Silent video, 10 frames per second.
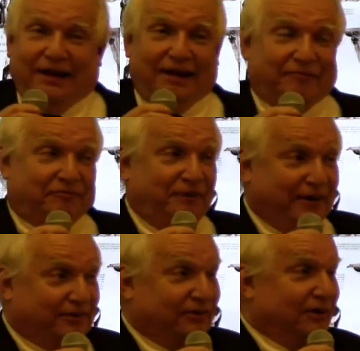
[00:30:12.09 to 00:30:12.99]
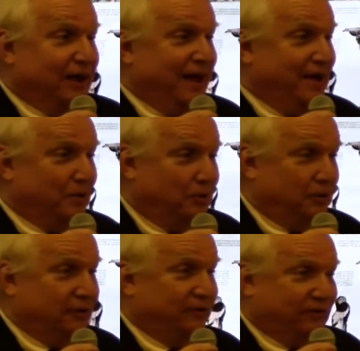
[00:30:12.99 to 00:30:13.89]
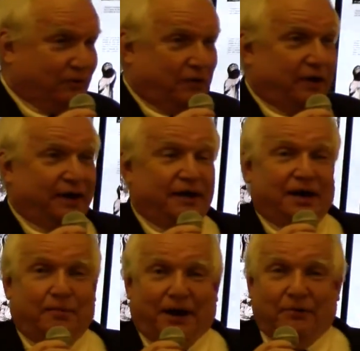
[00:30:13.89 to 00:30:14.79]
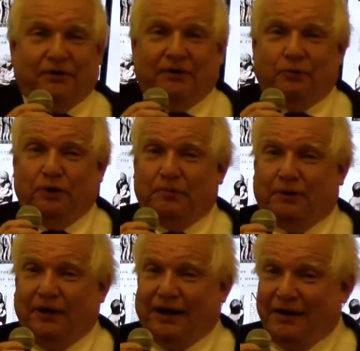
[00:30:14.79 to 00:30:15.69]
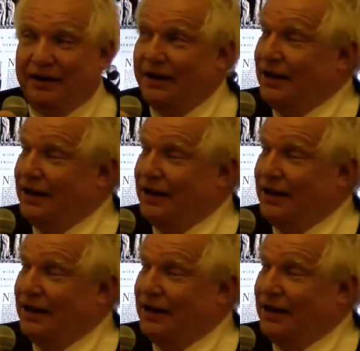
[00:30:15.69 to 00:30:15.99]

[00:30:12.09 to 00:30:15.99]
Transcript: It featured a whole story about the Woodbury County,